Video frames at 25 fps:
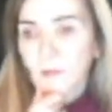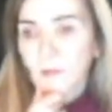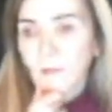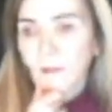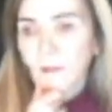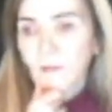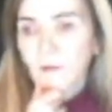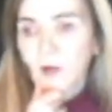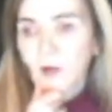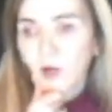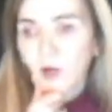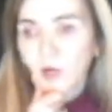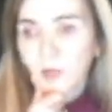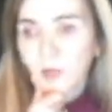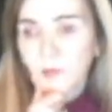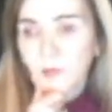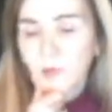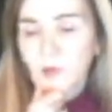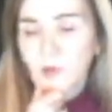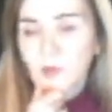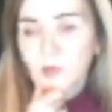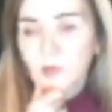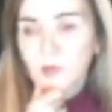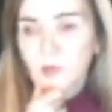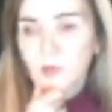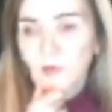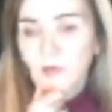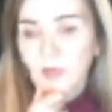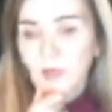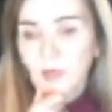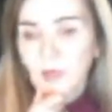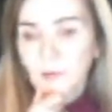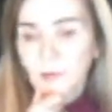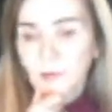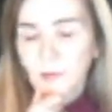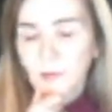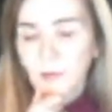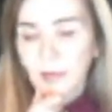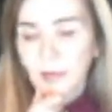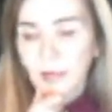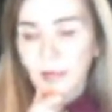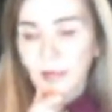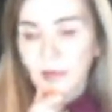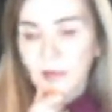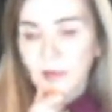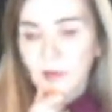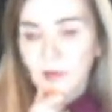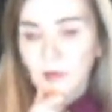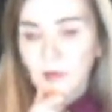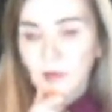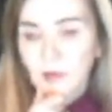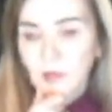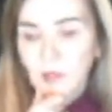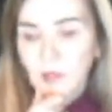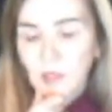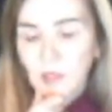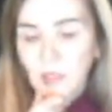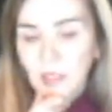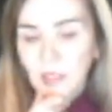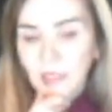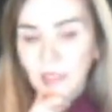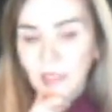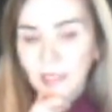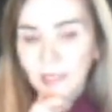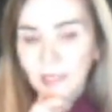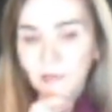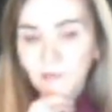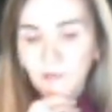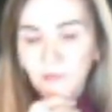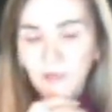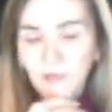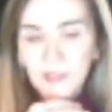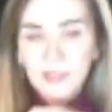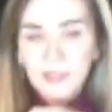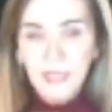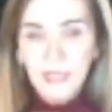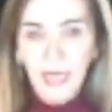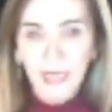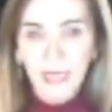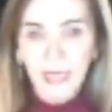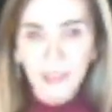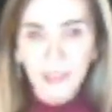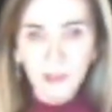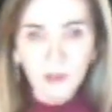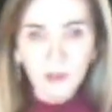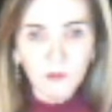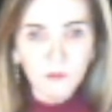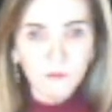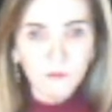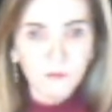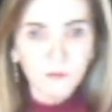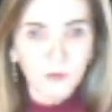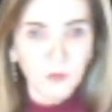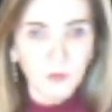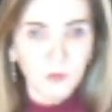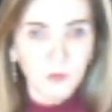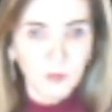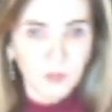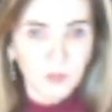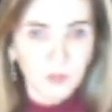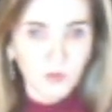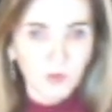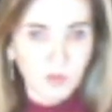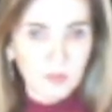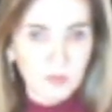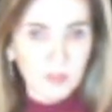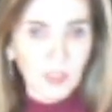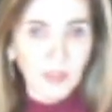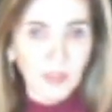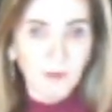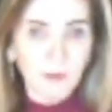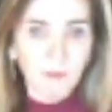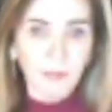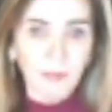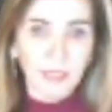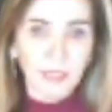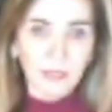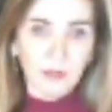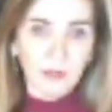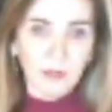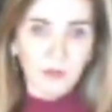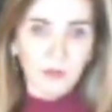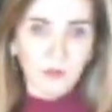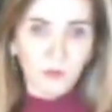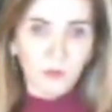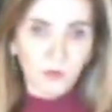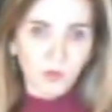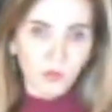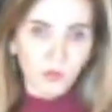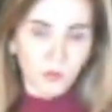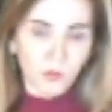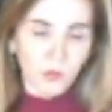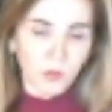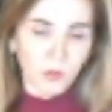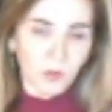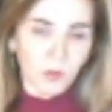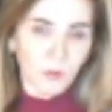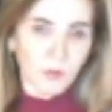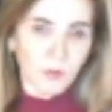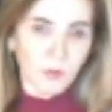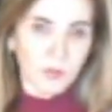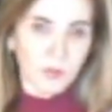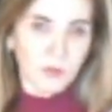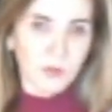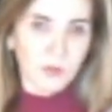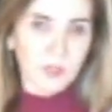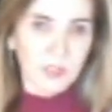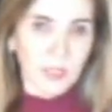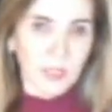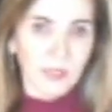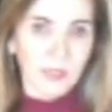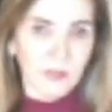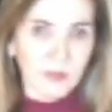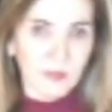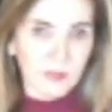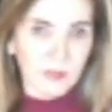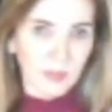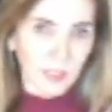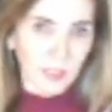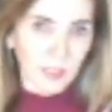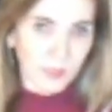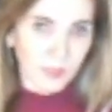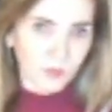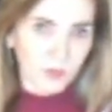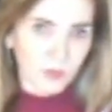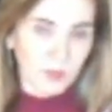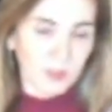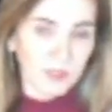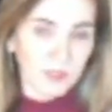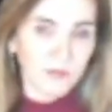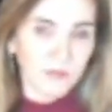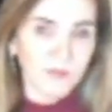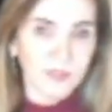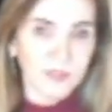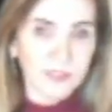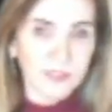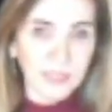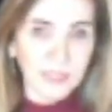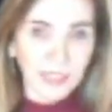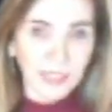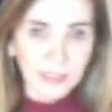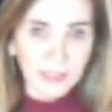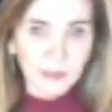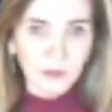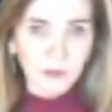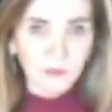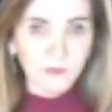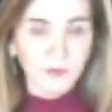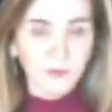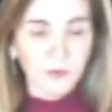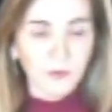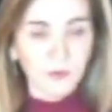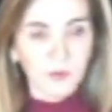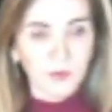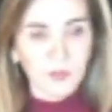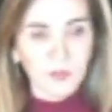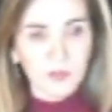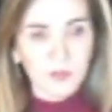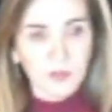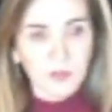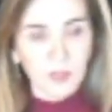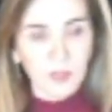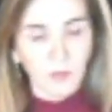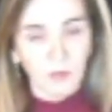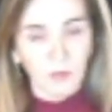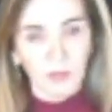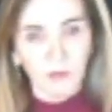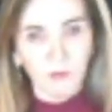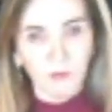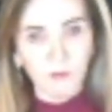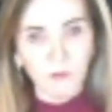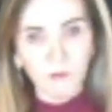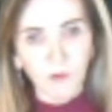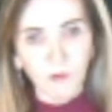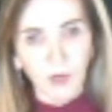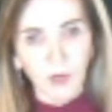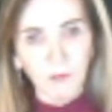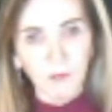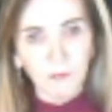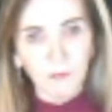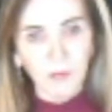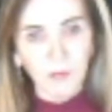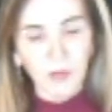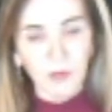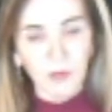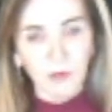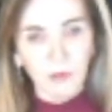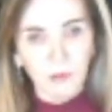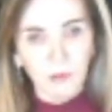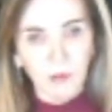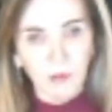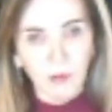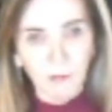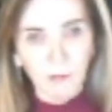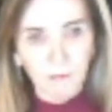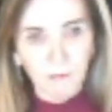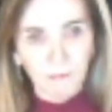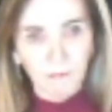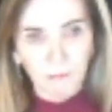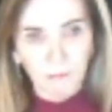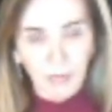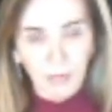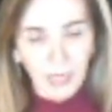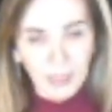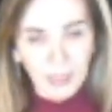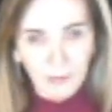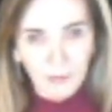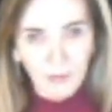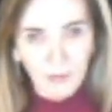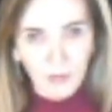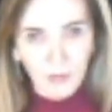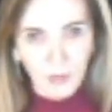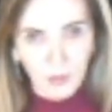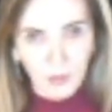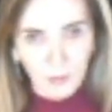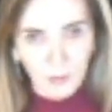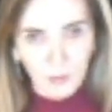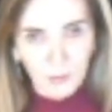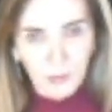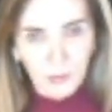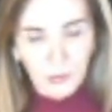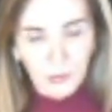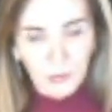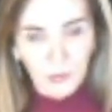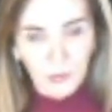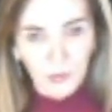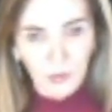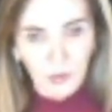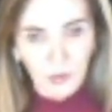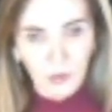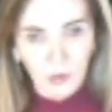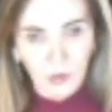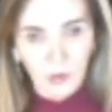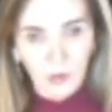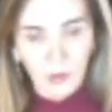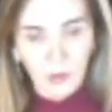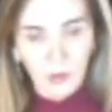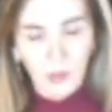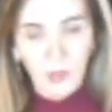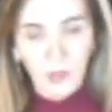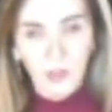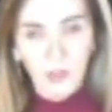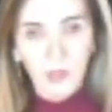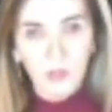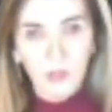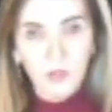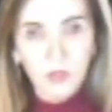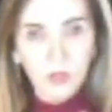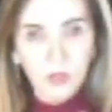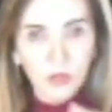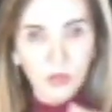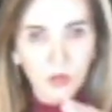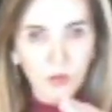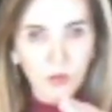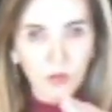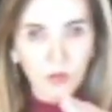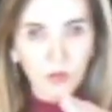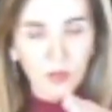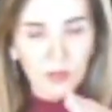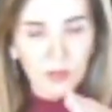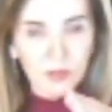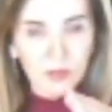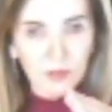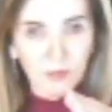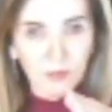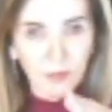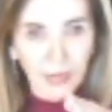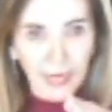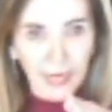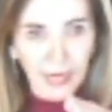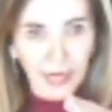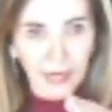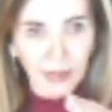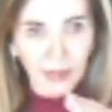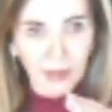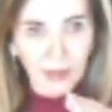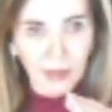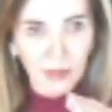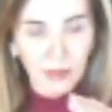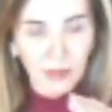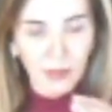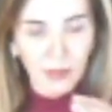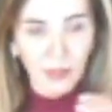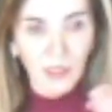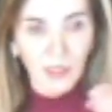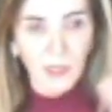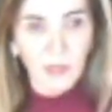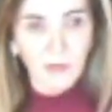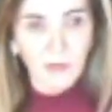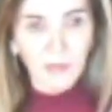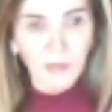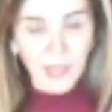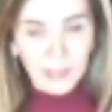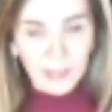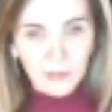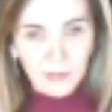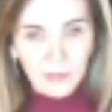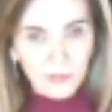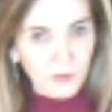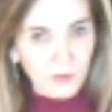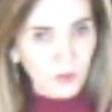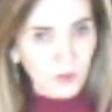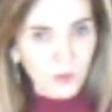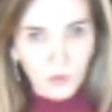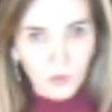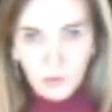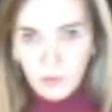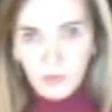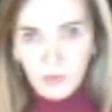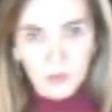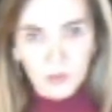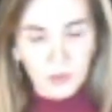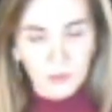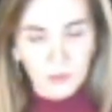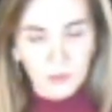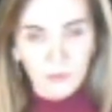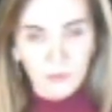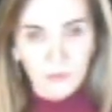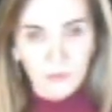The armhole to the upper back. If the diagonal fold, and just kind of make sure you understand this logically. If the diagonal fold is going from the bottom of the armhole to the back, that is the shoulder seam.